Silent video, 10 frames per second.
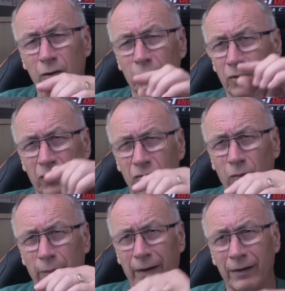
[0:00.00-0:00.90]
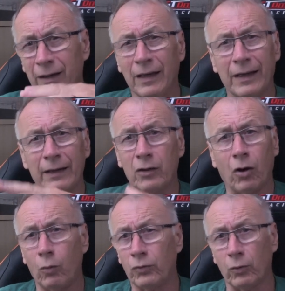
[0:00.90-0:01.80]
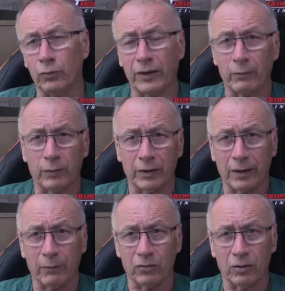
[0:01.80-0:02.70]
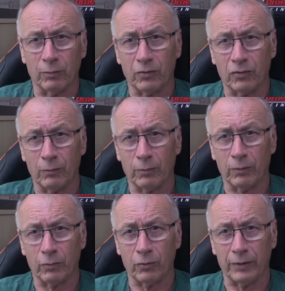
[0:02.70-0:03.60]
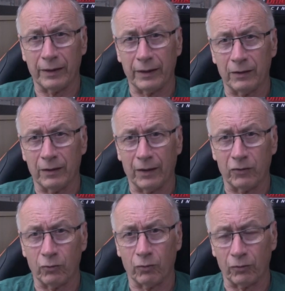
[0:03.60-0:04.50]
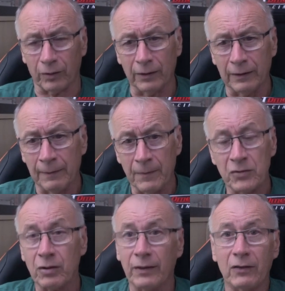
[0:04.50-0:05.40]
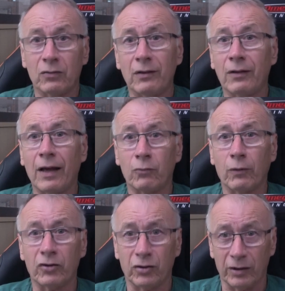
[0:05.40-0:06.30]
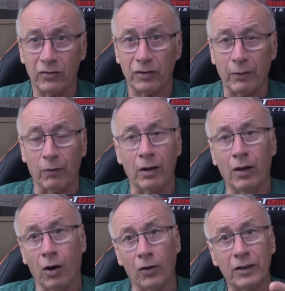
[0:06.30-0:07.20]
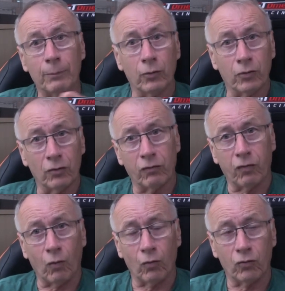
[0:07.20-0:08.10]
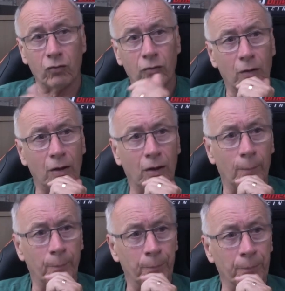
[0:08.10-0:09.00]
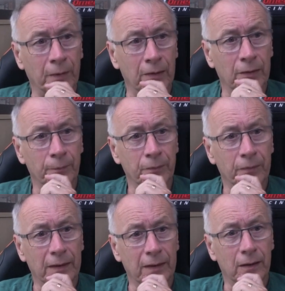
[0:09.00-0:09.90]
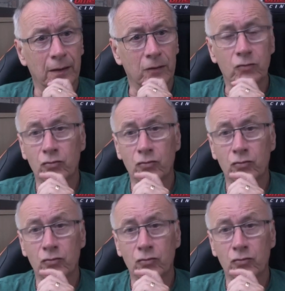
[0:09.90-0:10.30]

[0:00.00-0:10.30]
glue because it's not bad it'll hold it all down when it comes to the, doing that in later on so that's it that's where she is now I did put the four um, the uh,